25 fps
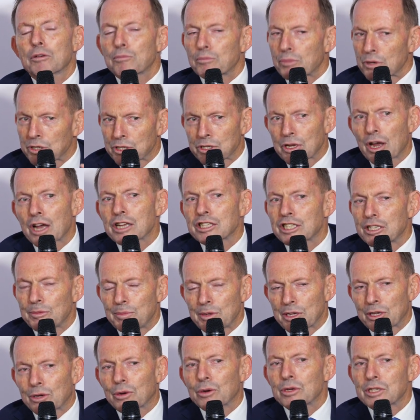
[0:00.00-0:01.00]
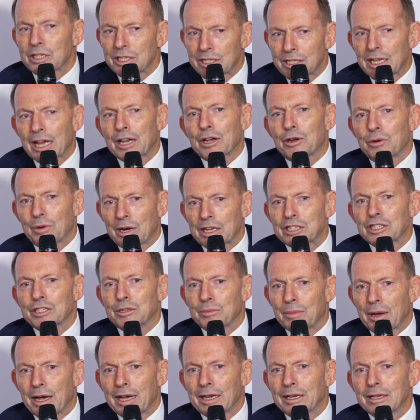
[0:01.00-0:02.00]
precisely because he's
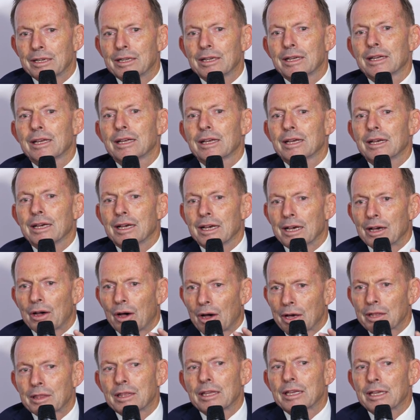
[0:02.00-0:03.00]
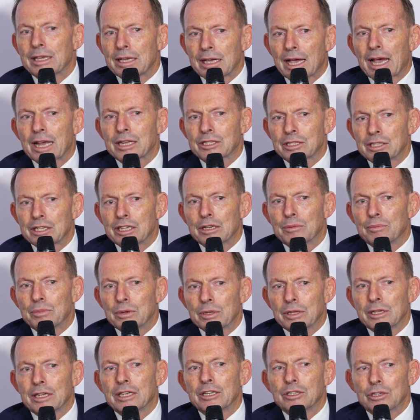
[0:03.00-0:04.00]
underestimated, I think he has the
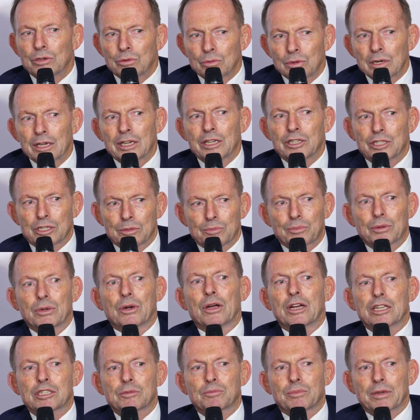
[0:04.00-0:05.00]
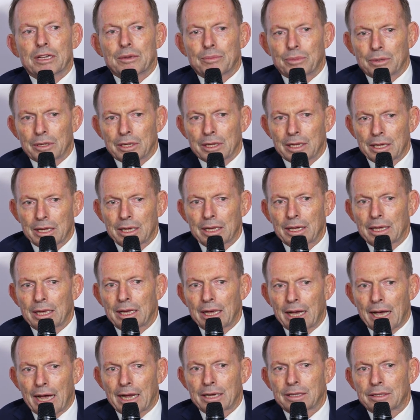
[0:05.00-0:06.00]
ability to really surprise people
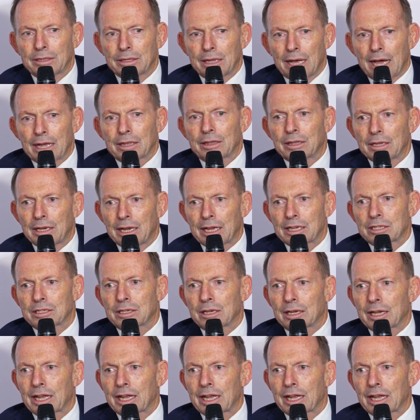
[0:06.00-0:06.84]
at the next